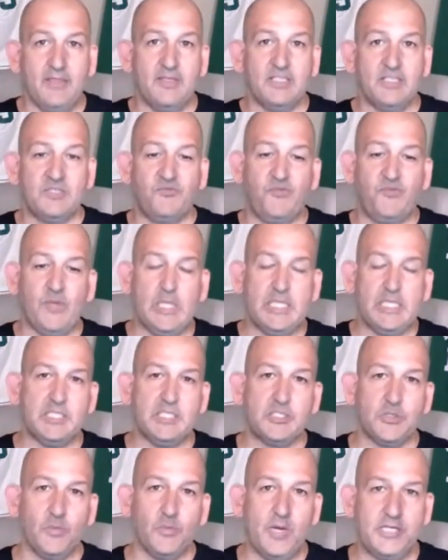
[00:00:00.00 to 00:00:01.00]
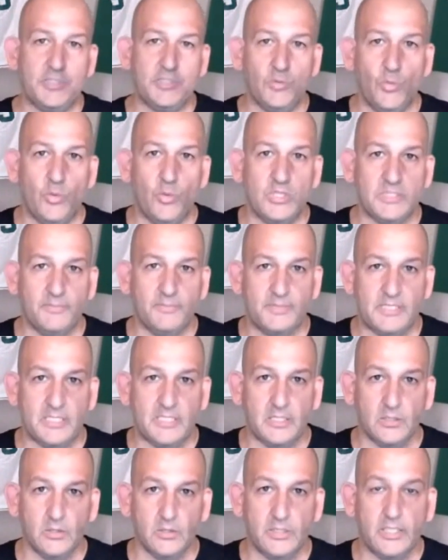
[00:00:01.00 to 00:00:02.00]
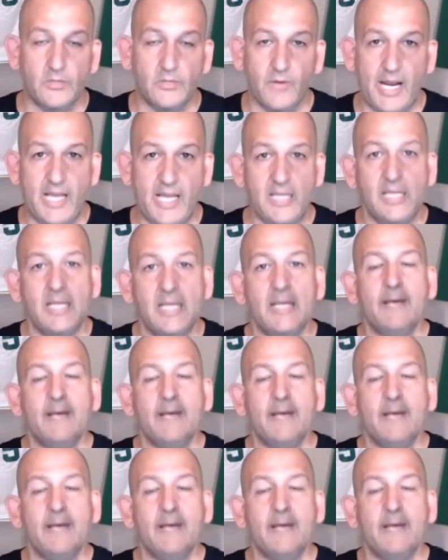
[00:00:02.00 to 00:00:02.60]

this Philly situation wasn't particularly great.